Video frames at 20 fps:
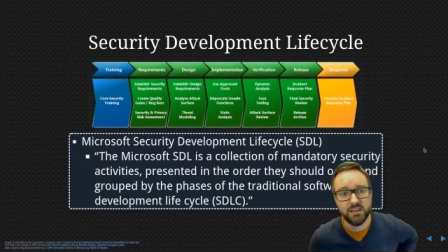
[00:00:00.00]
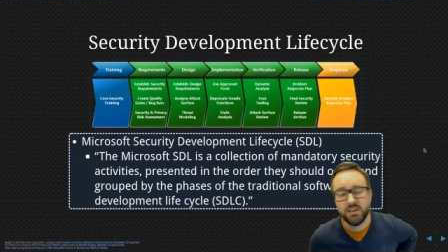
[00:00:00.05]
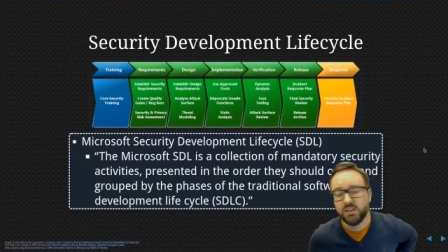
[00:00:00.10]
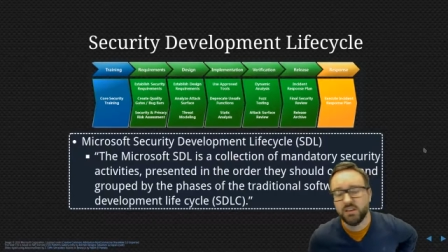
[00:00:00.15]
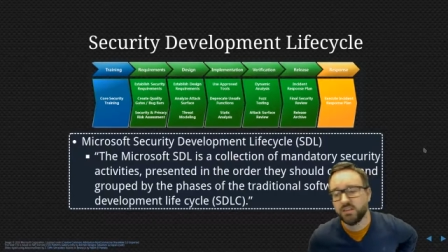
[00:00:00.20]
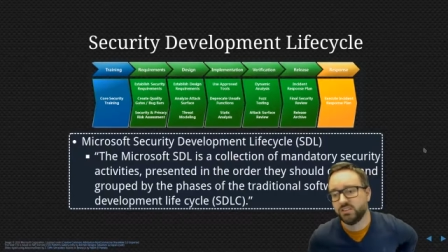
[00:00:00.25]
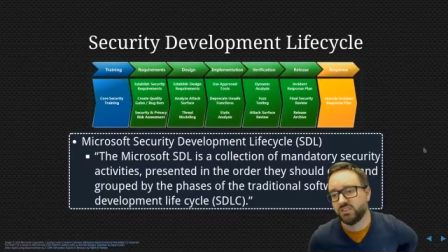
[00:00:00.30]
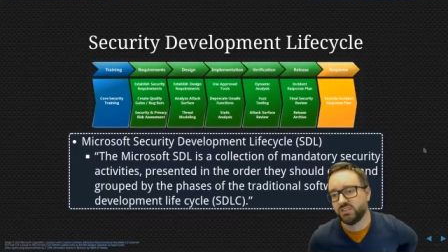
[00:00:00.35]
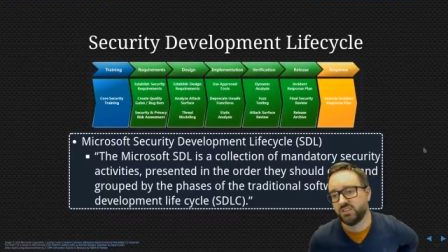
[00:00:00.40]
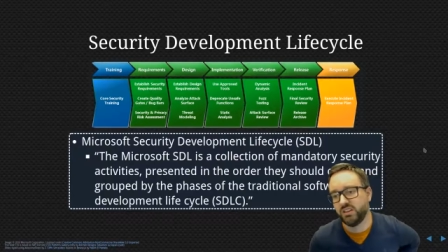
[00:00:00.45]

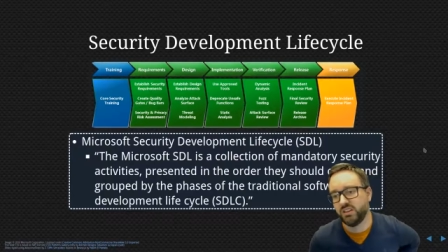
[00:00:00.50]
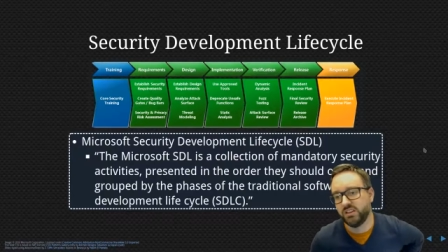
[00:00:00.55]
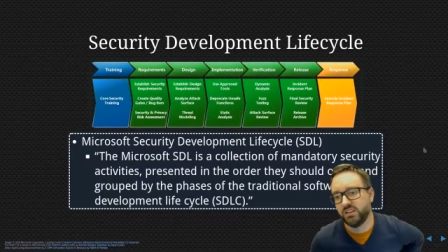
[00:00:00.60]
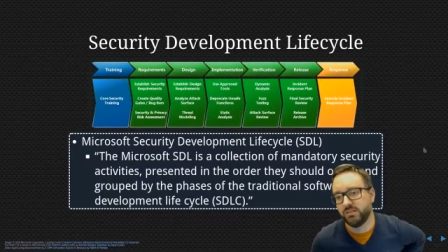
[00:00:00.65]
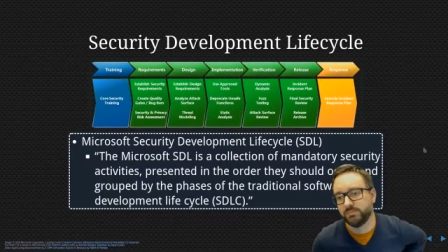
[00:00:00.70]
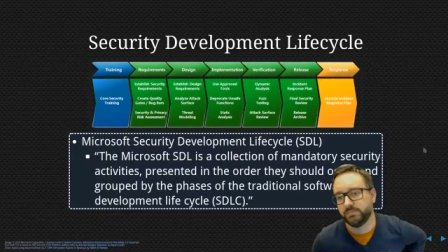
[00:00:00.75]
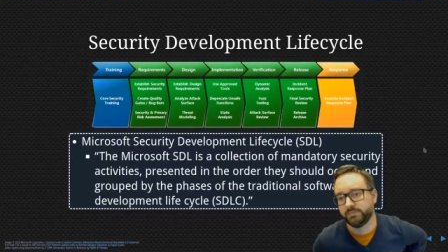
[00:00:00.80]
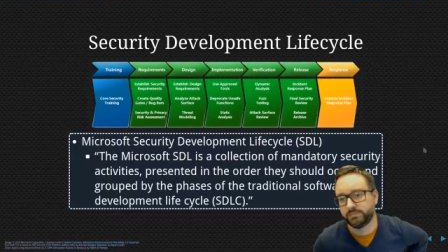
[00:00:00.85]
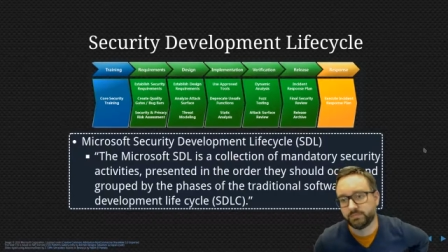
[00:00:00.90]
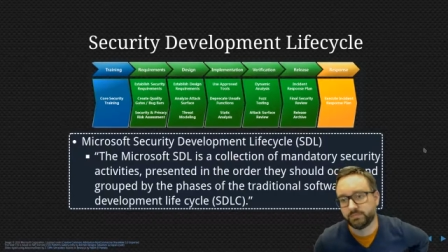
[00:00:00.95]
So,
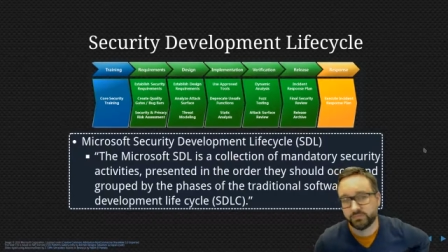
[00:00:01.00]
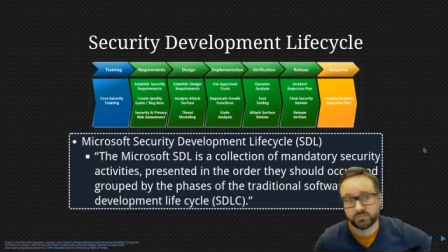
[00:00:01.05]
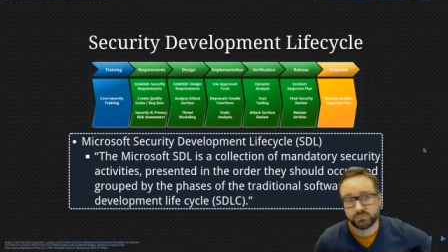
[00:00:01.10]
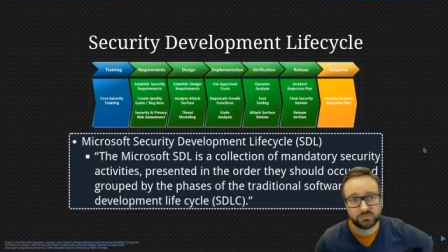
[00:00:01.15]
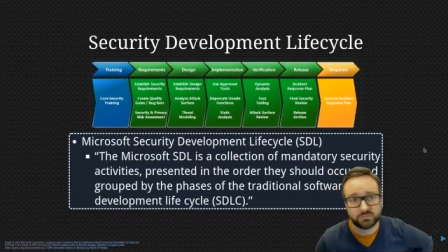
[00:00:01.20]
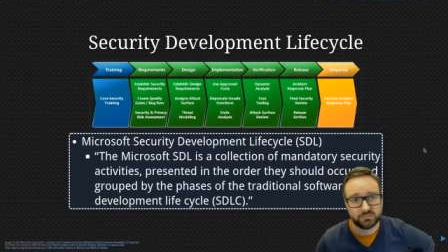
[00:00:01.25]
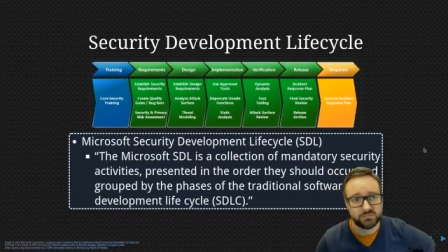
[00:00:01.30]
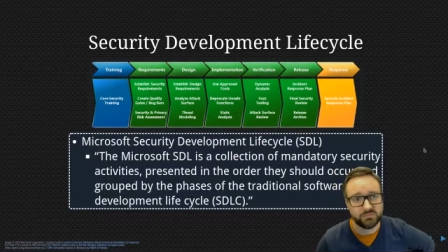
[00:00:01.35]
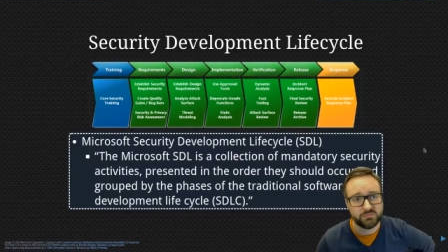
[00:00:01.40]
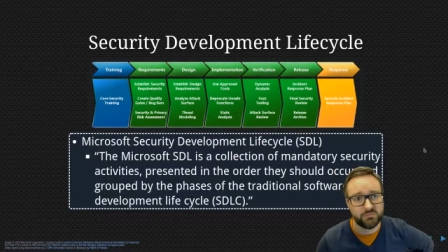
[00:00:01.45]

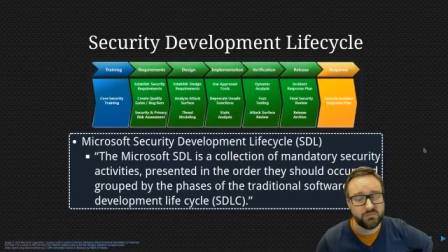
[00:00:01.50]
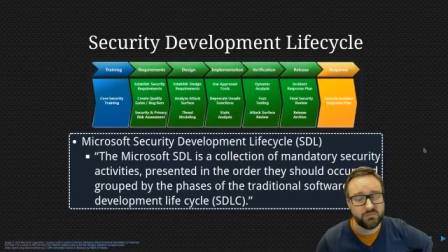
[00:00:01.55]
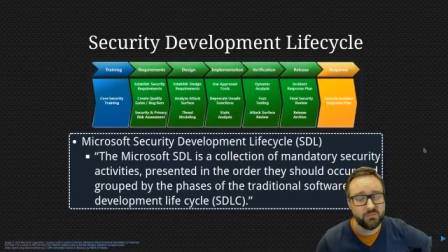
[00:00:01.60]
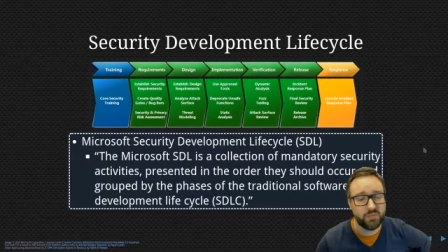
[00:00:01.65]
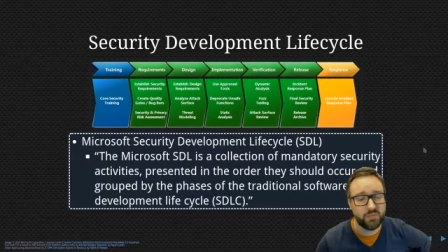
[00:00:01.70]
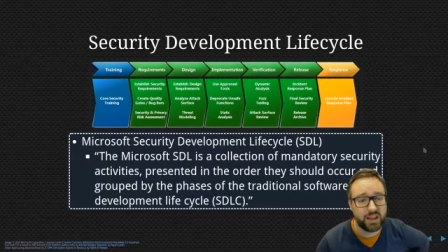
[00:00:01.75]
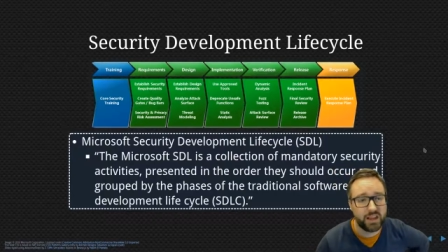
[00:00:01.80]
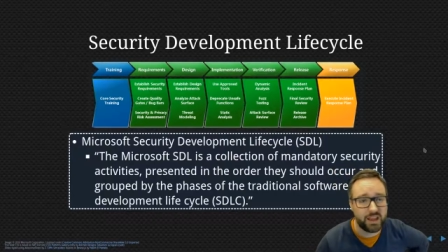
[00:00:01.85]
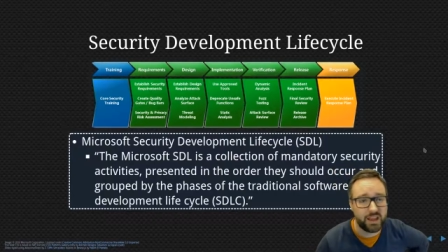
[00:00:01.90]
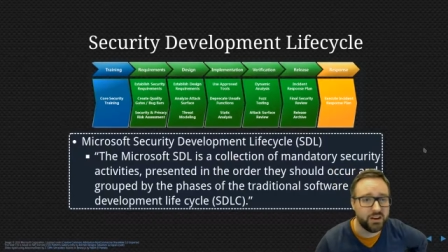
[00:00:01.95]

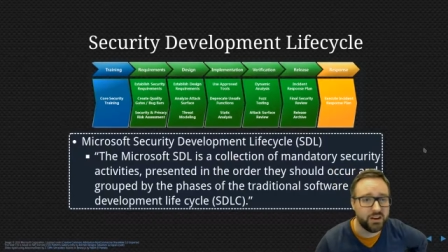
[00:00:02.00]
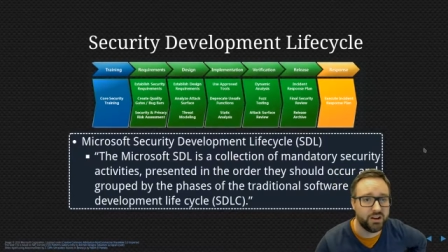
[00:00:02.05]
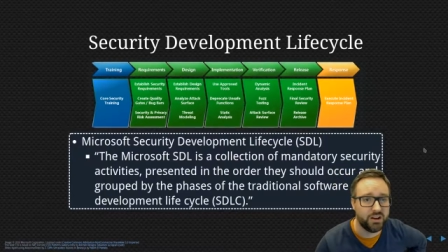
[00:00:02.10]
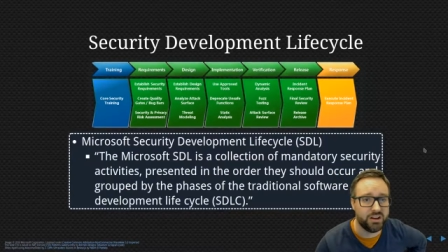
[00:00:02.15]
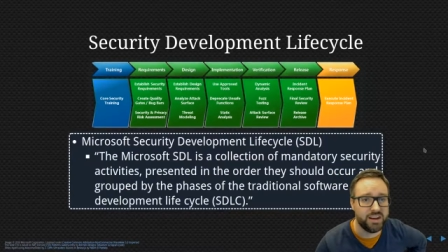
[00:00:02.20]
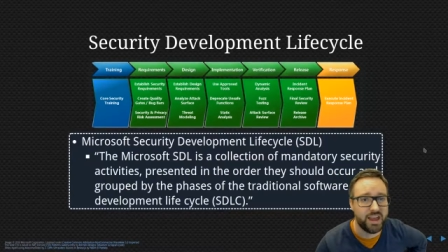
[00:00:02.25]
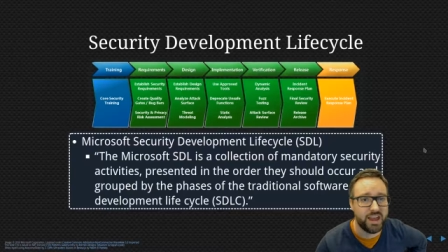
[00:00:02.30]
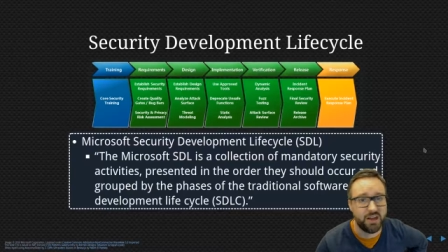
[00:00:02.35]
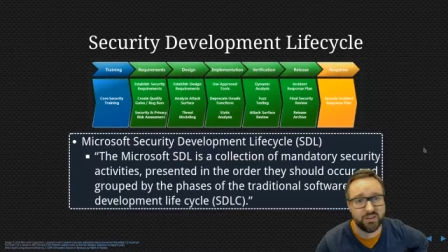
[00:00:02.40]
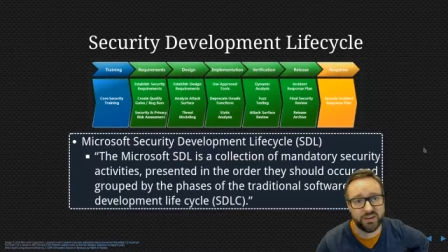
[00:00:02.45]
but you know
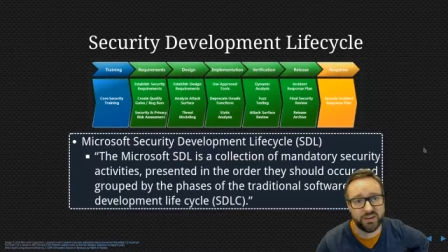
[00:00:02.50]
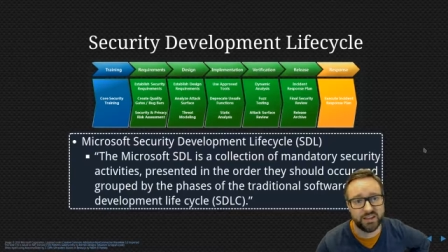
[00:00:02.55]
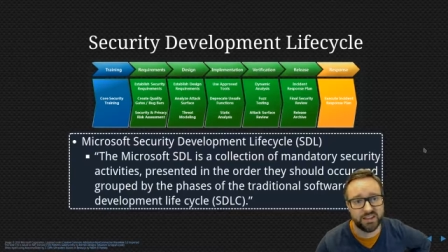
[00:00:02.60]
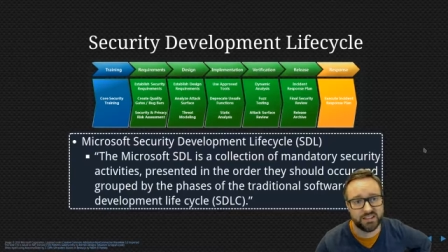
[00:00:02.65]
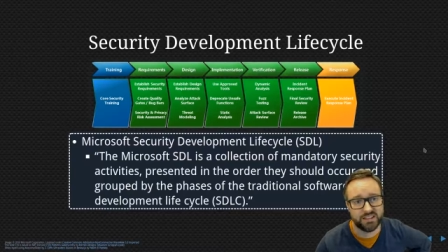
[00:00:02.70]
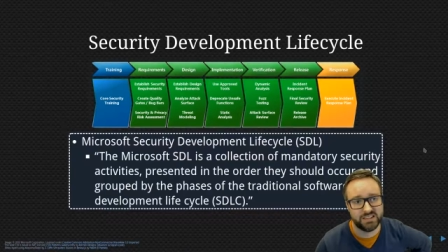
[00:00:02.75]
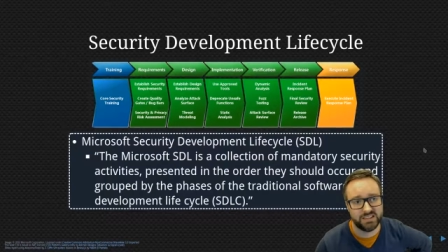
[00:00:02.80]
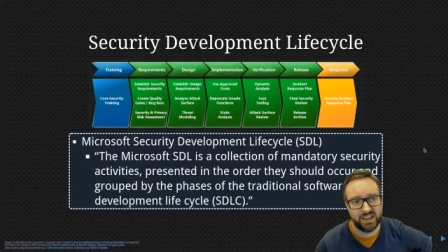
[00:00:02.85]
nowadays